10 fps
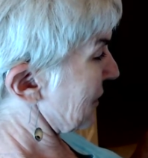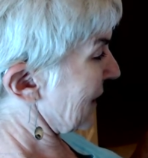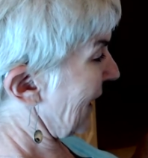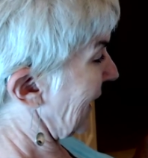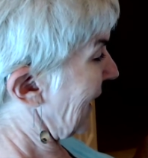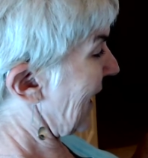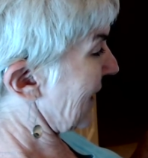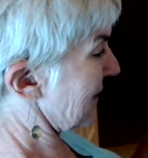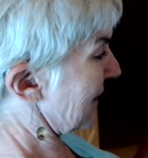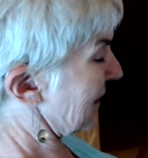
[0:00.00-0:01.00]
and I
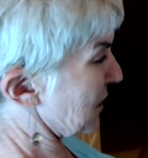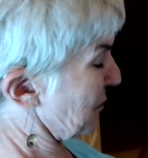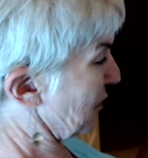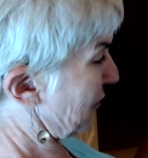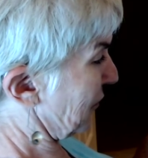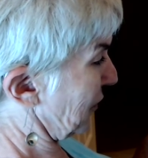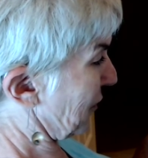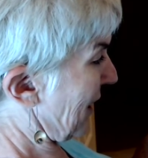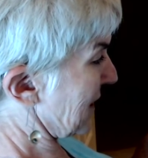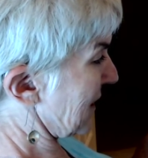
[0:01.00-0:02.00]
can't in this beautiful
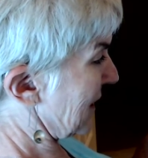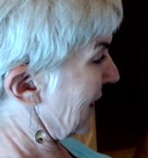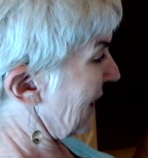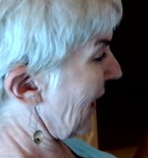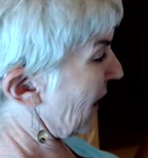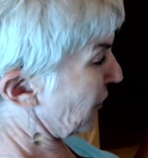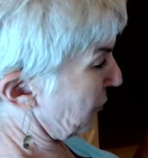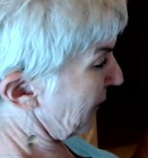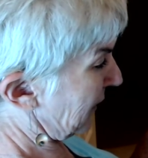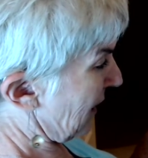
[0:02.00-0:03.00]
dress. I'll
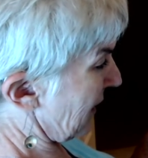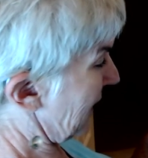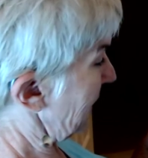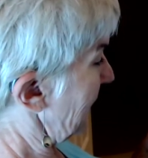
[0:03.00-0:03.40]
spill on it.